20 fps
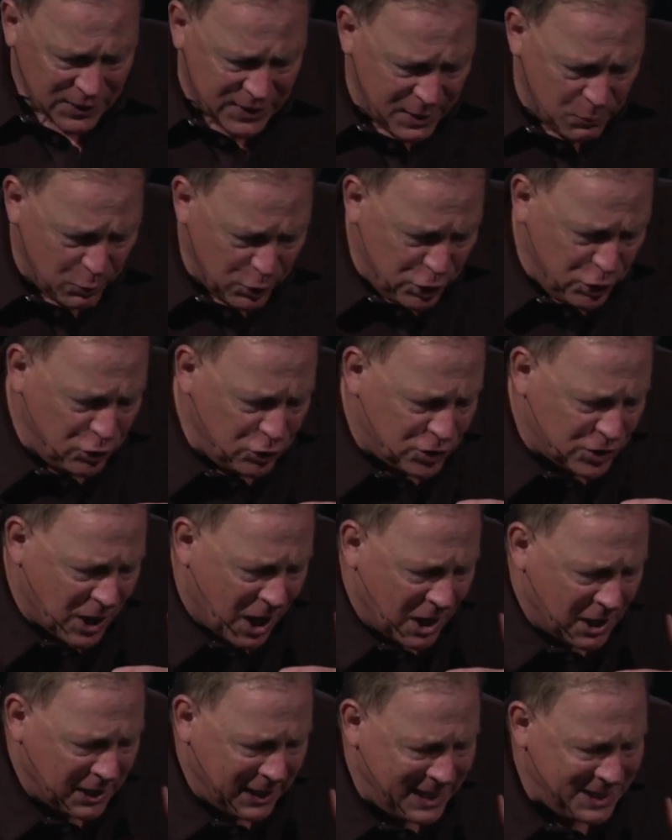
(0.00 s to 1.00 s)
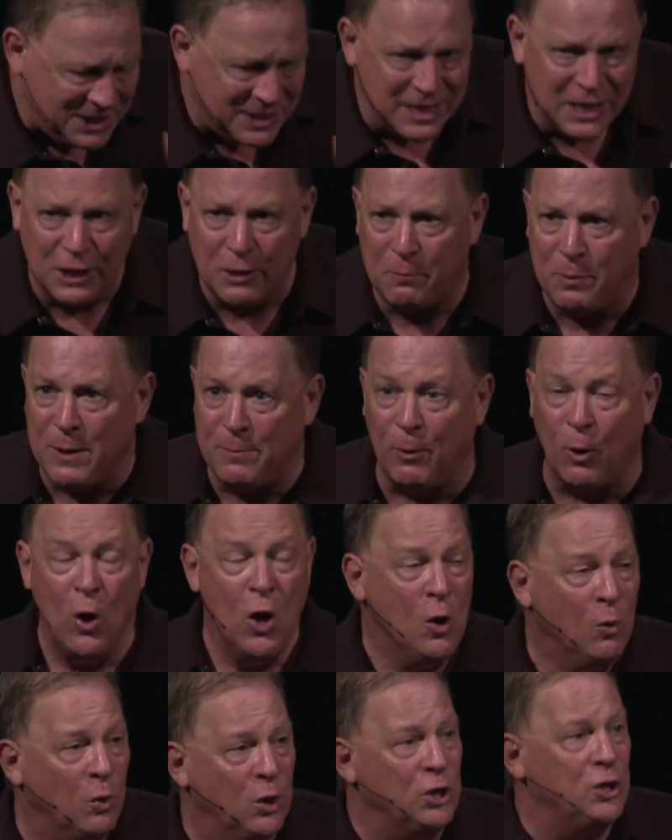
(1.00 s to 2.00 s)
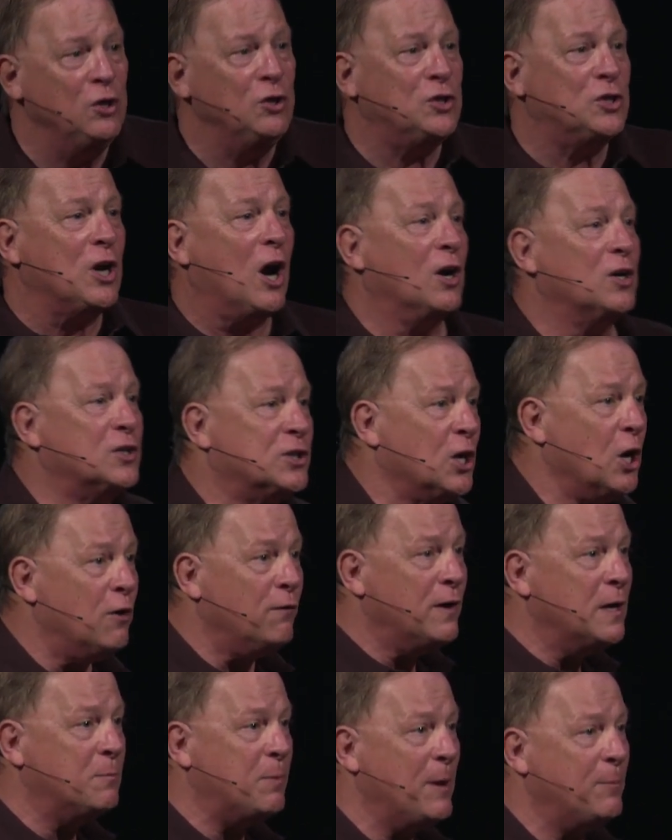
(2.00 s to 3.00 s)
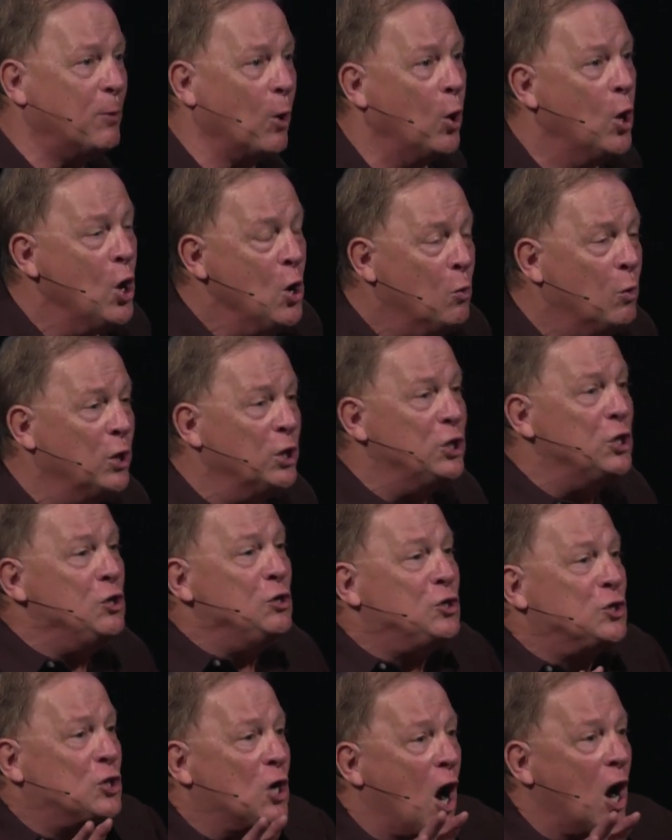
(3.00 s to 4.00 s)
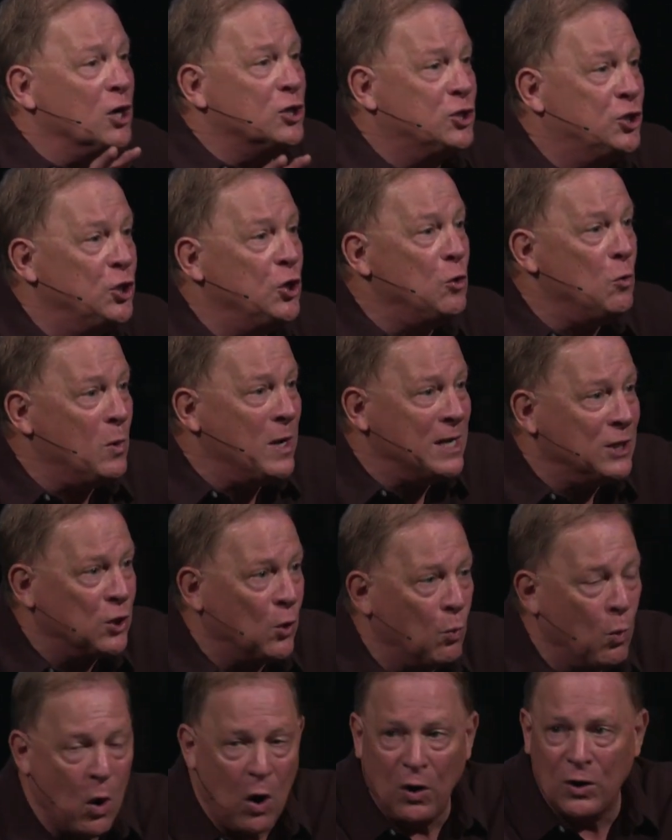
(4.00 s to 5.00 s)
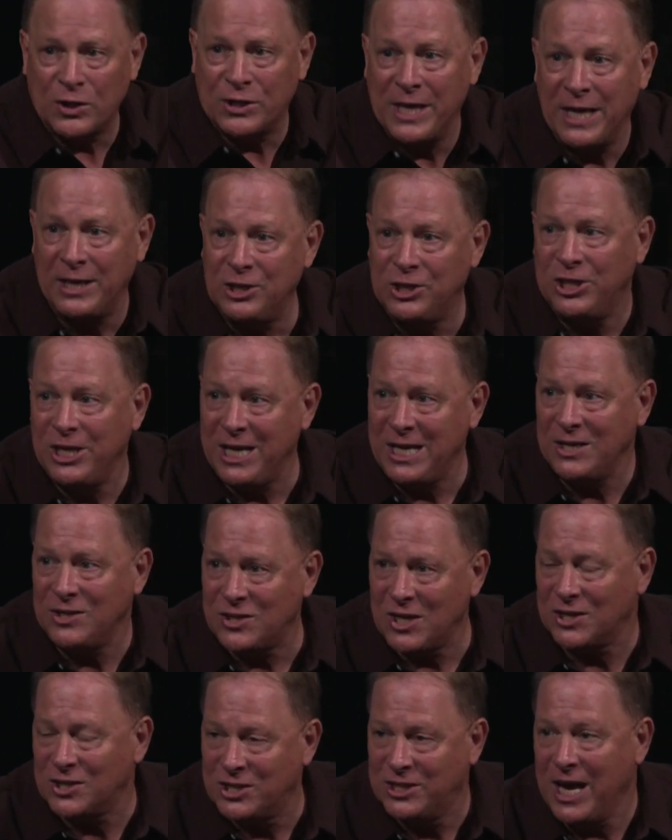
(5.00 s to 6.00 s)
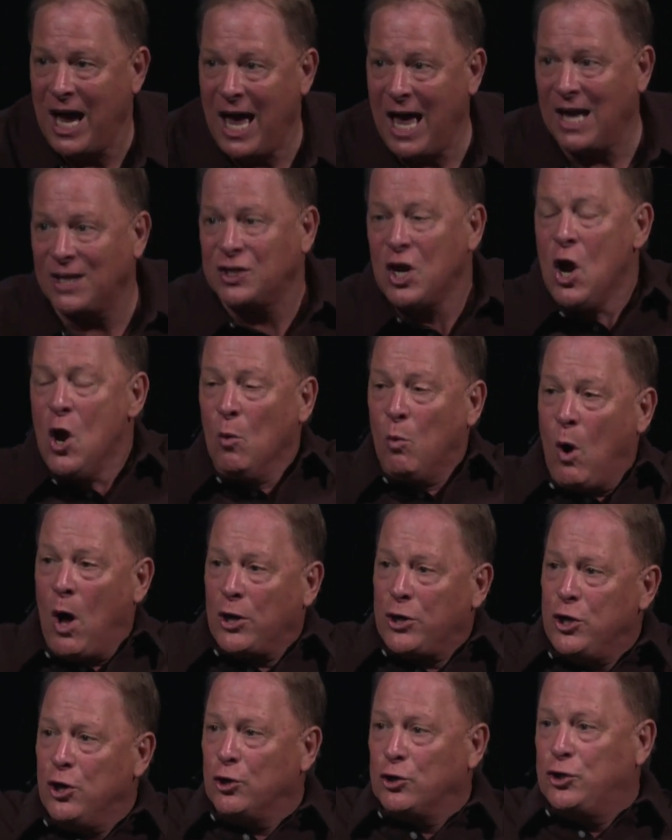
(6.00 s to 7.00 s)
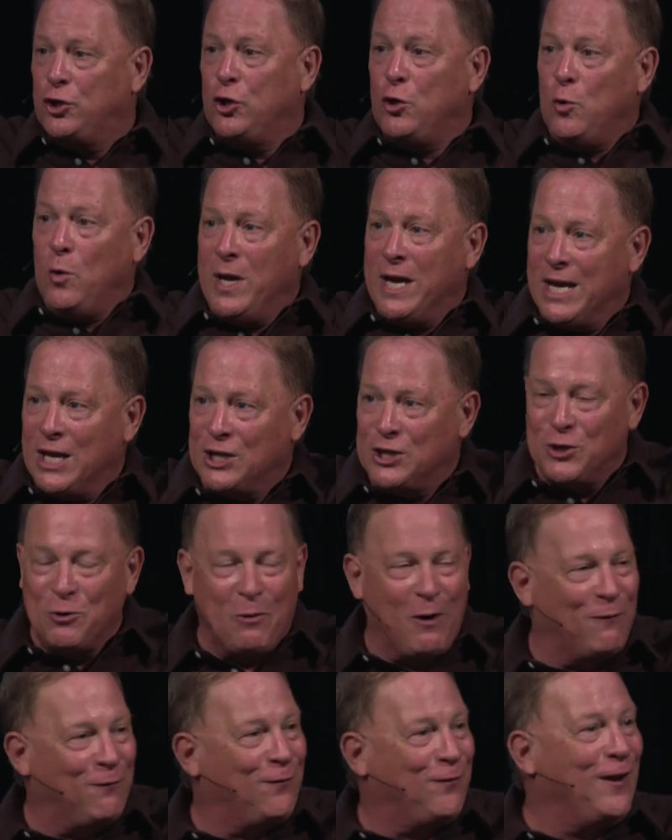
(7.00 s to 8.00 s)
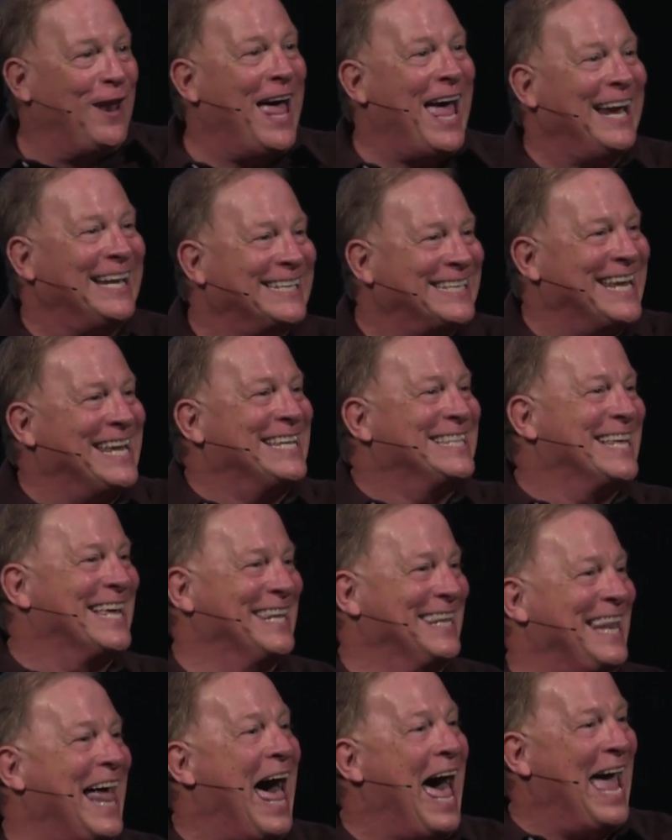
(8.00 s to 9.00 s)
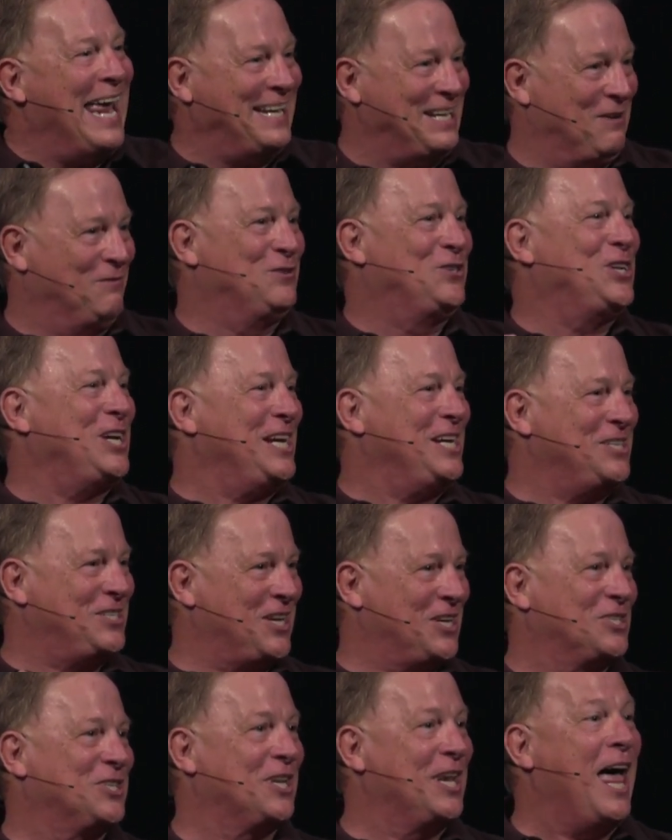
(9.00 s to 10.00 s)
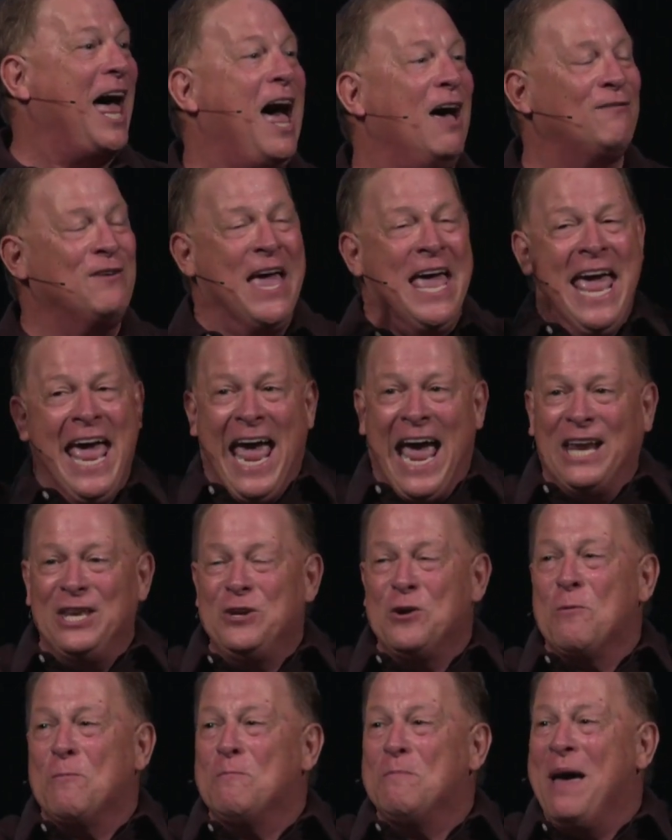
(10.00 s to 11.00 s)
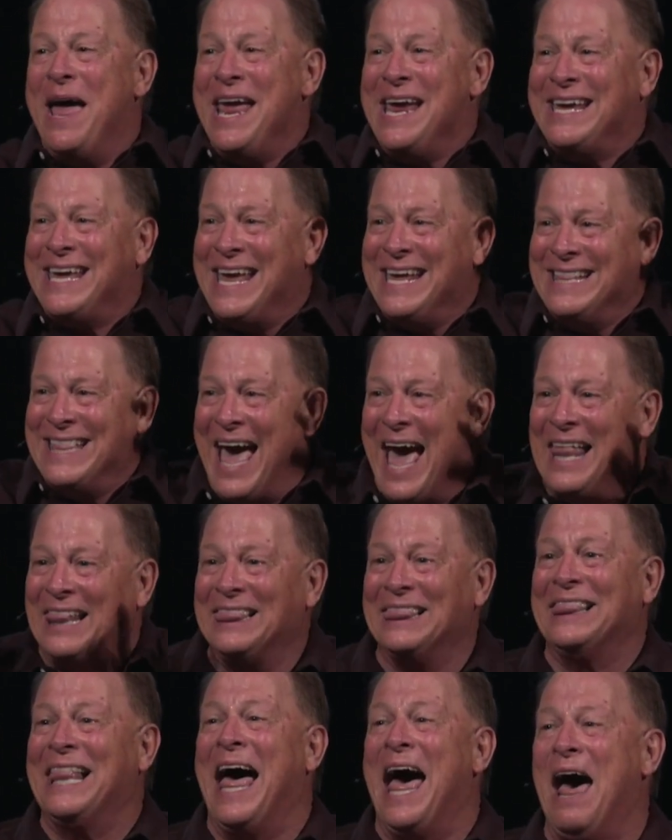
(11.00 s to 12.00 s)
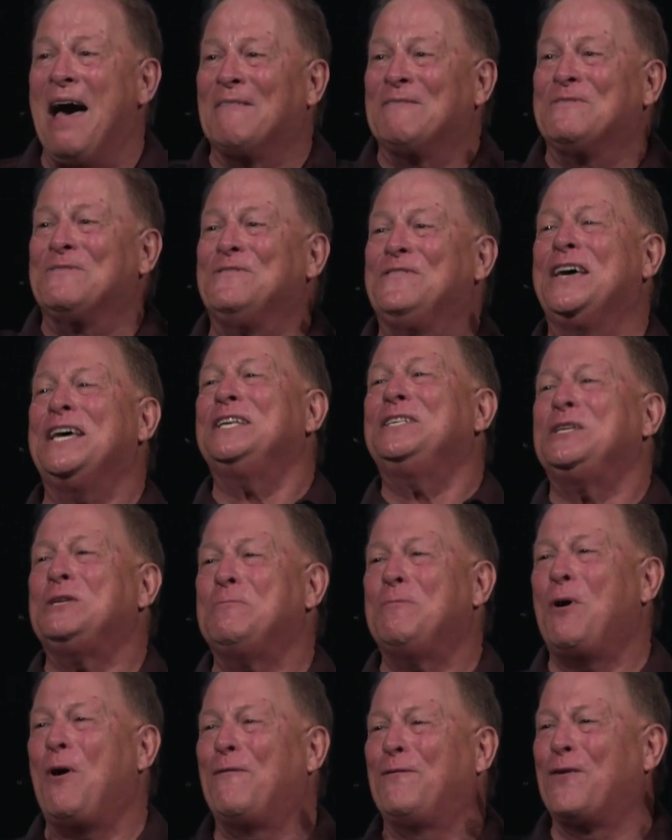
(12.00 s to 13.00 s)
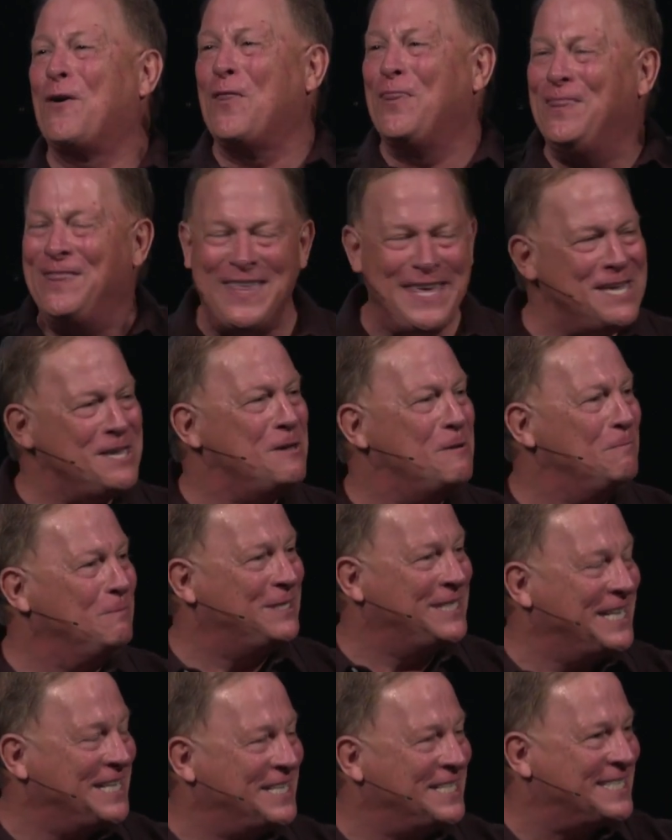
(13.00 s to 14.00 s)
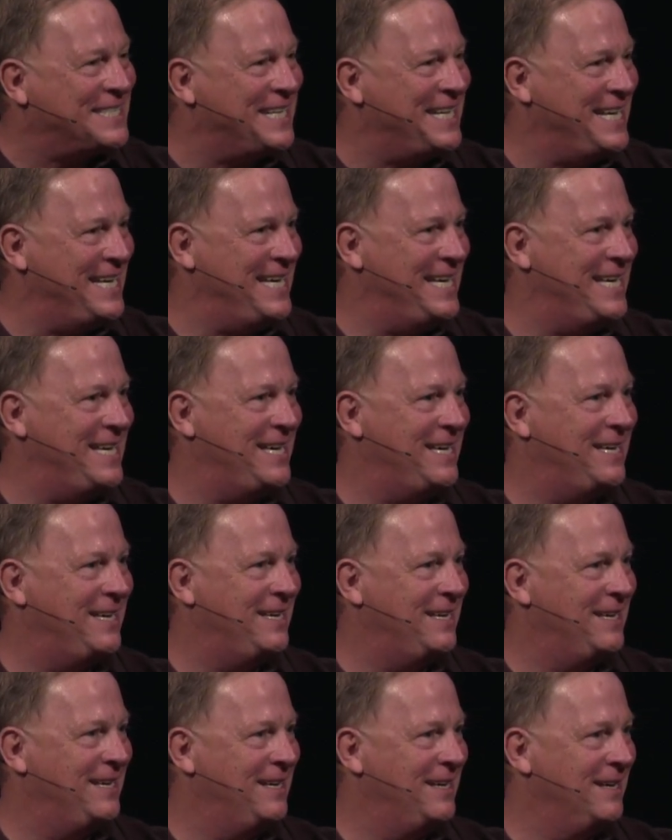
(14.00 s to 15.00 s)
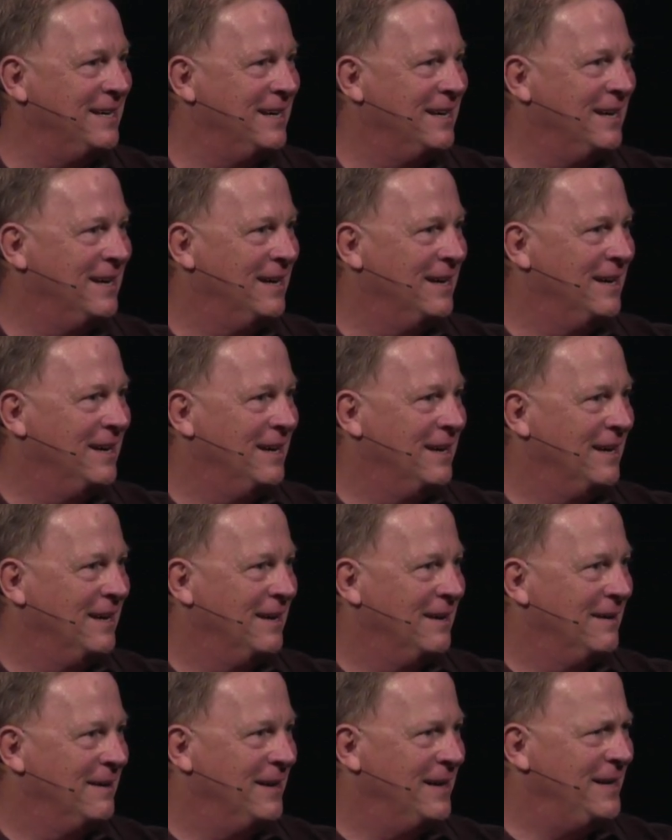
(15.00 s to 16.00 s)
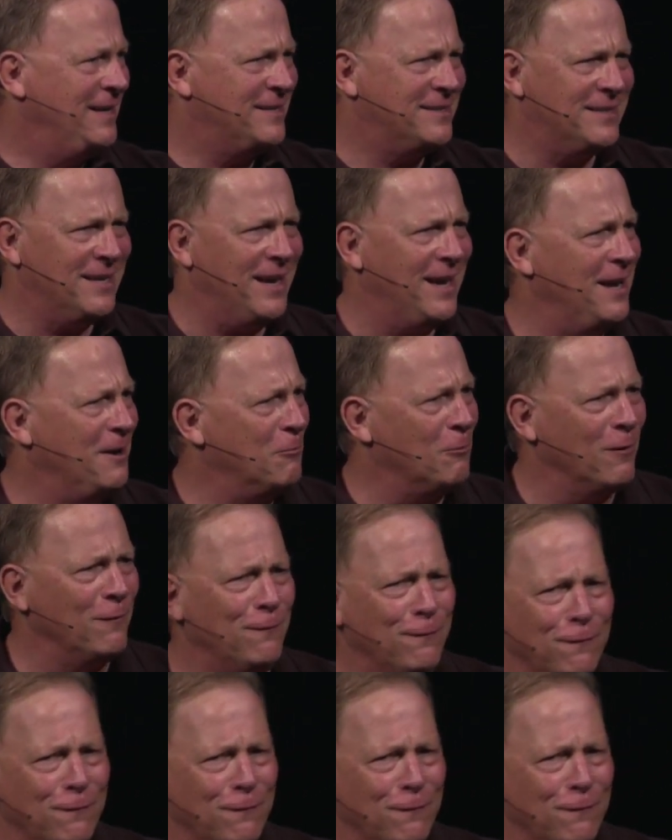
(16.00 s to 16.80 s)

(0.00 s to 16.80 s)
See, when you start listening to people, when you start serving people, when you start doing the works that Jesus does, what you're doing is you're reflecting the light of Jesus' love and you're making that love visible for them to see. He's saying,